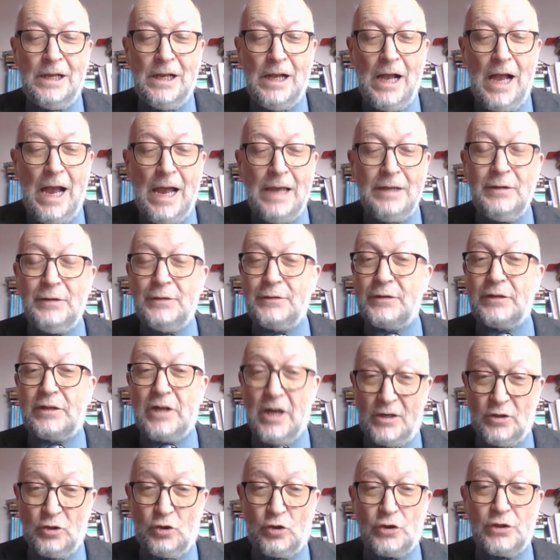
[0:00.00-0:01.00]
and the
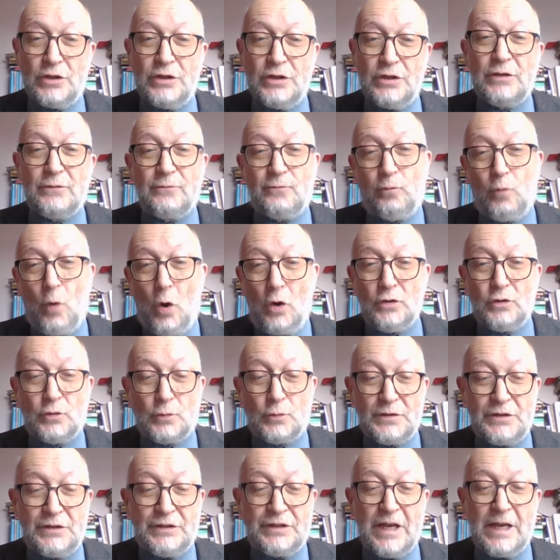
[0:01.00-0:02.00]
countries of what
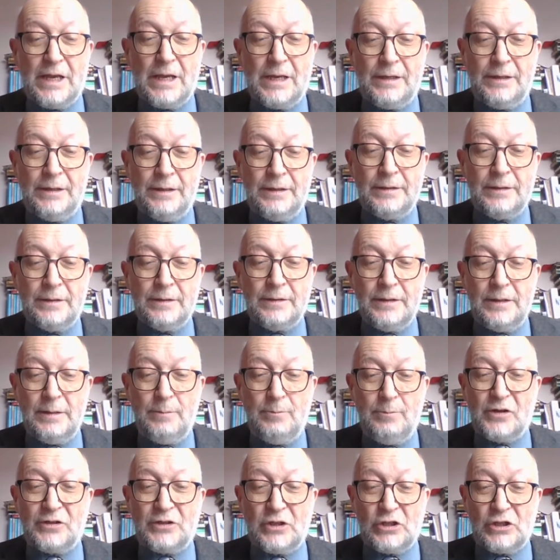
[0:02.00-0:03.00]
was then the
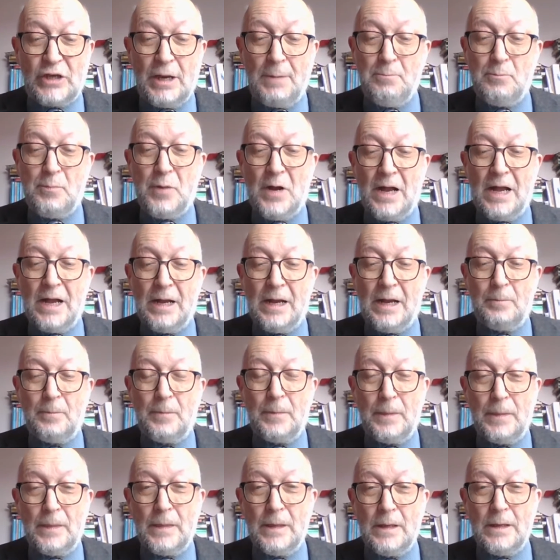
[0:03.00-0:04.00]
British Empire,
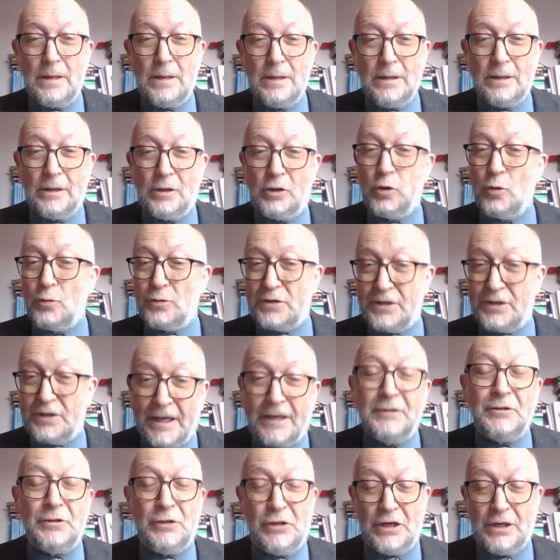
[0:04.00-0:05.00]
including
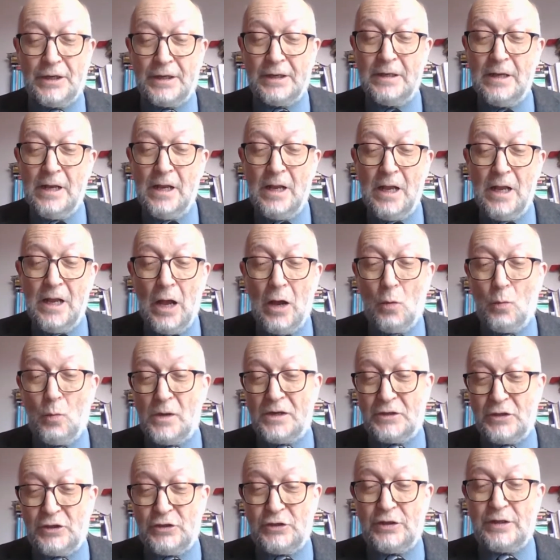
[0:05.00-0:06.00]
India,
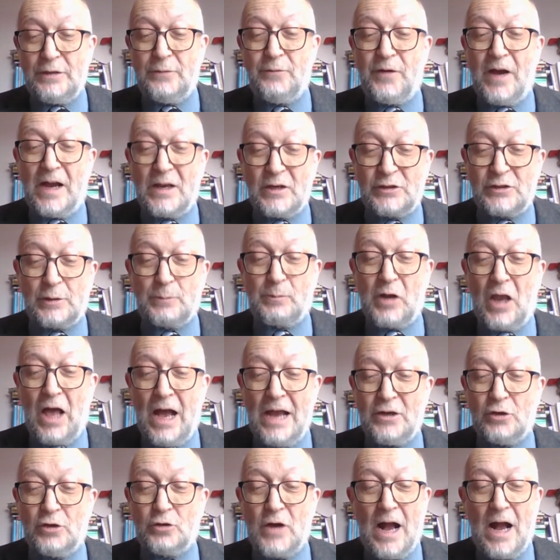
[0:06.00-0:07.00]
which in fact
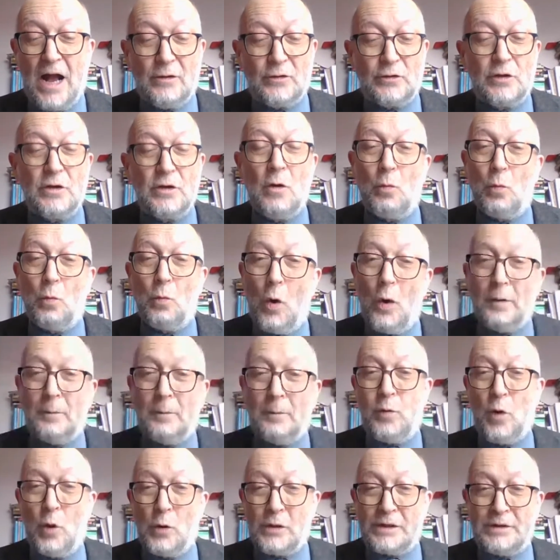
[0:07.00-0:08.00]
supplied around
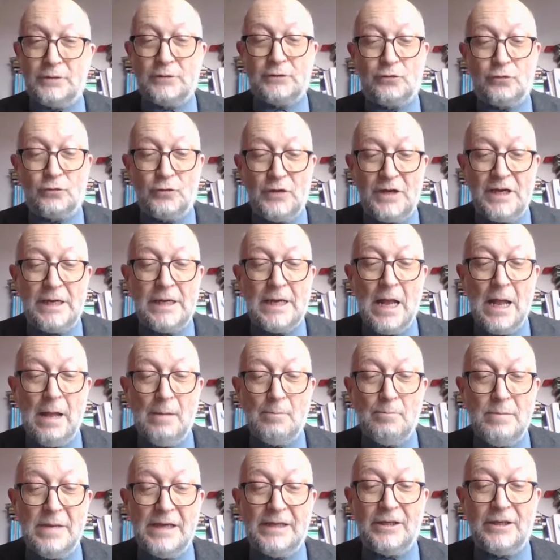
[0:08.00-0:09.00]

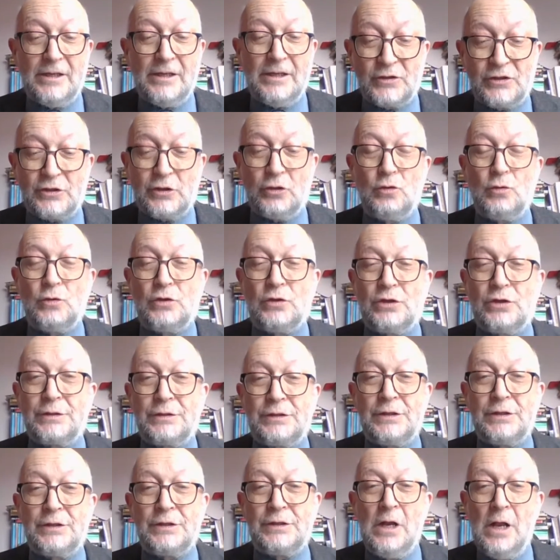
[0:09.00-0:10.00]
1.3 million
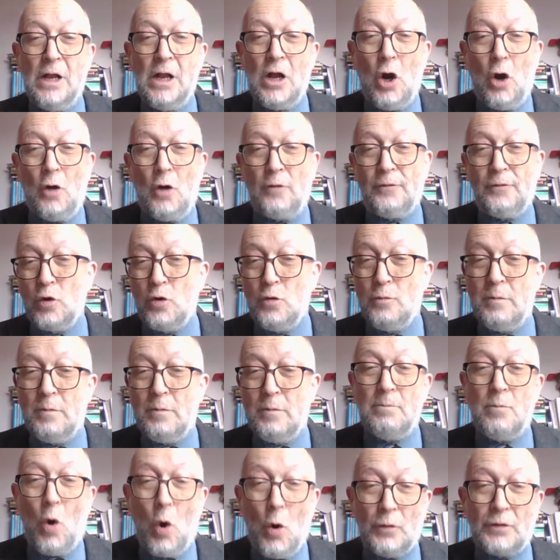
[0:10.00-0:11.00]
soldiers, of whom
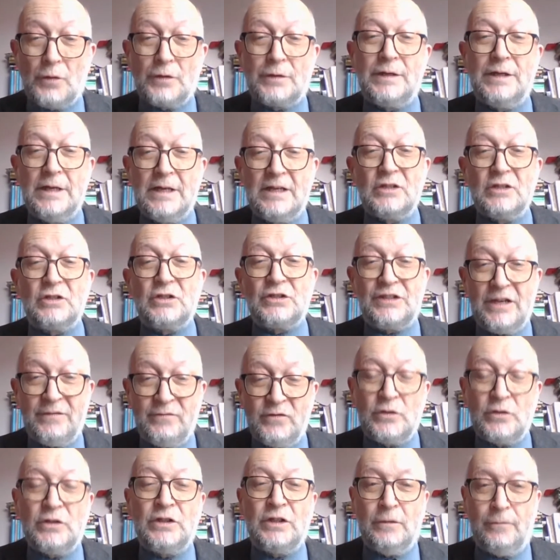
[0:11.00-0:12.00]
more than
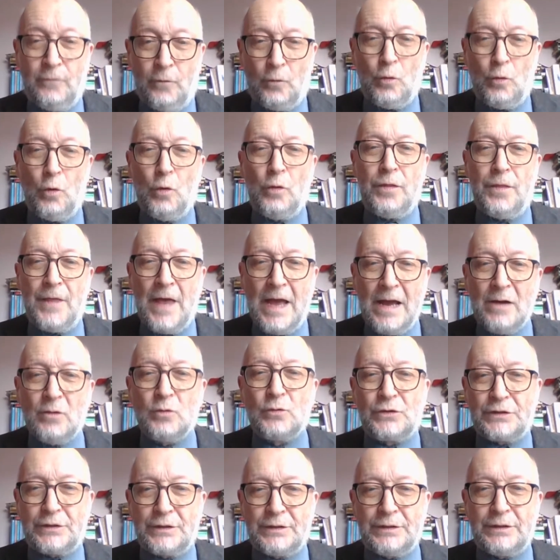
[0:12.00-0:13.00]

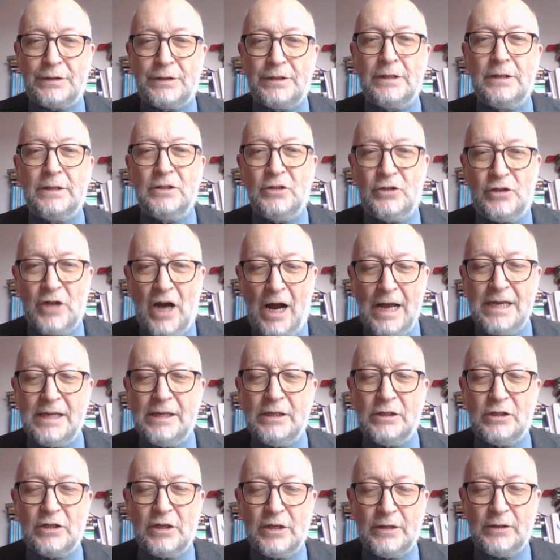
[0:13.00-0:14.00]
74,000
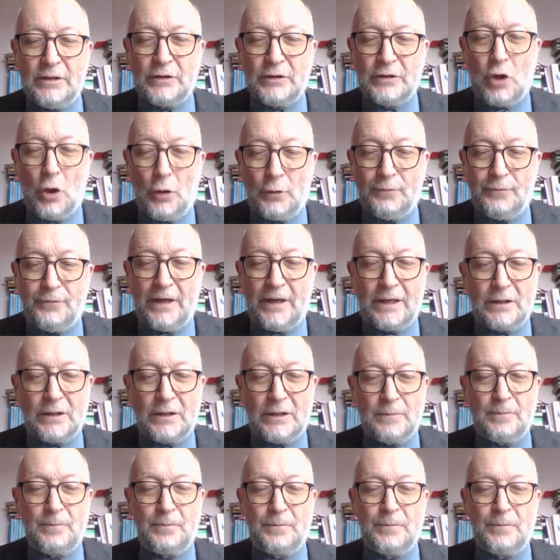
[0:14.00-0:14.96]
died in the conflict.